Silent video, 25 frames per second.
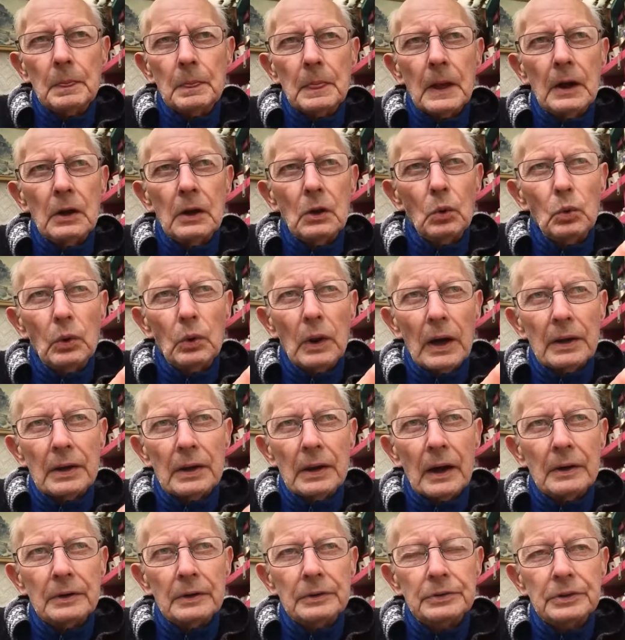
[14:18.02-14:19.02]
And all that
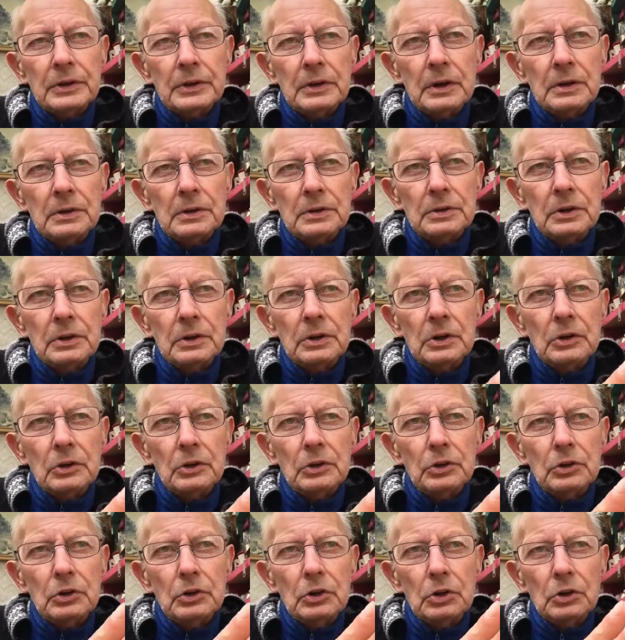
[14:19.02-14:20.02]
does is
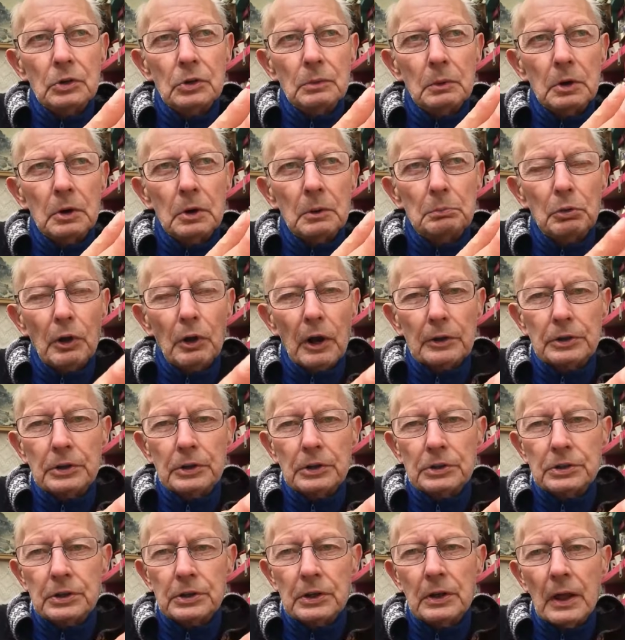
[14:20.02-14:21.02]
you're
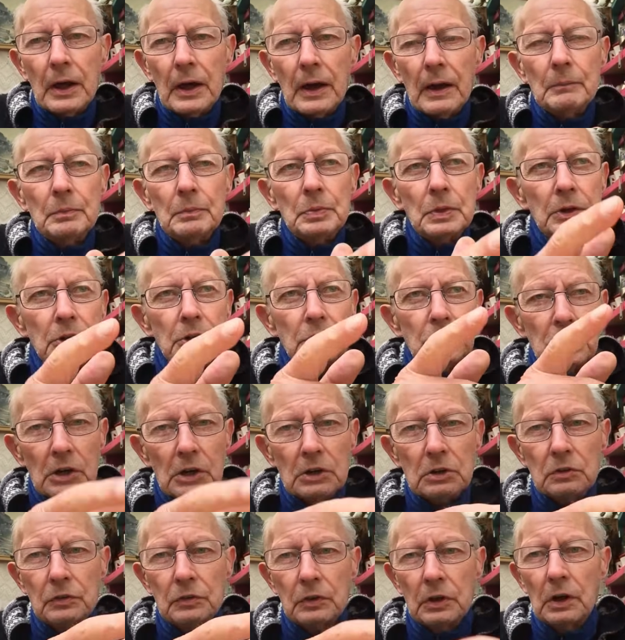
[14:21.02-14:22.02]
practicing that
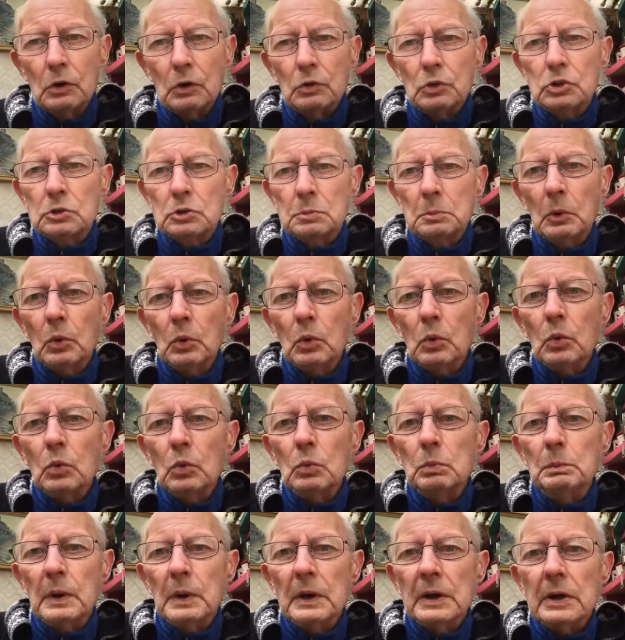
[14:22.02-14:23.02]
just for those small
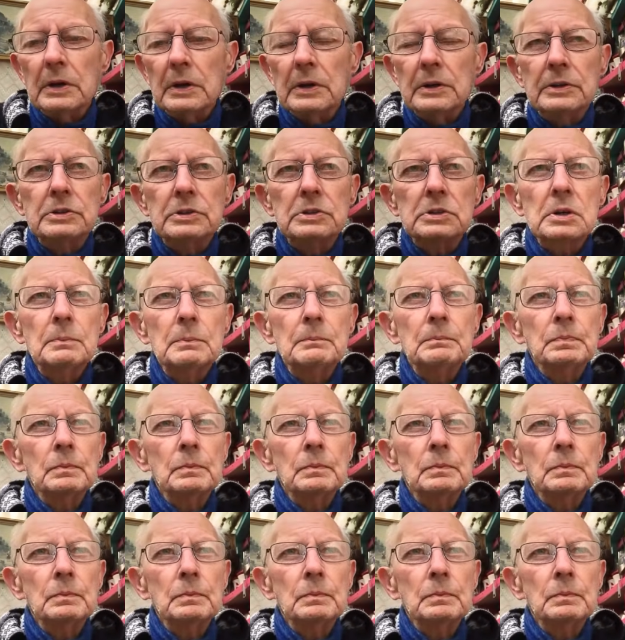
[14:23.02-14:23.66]
beads.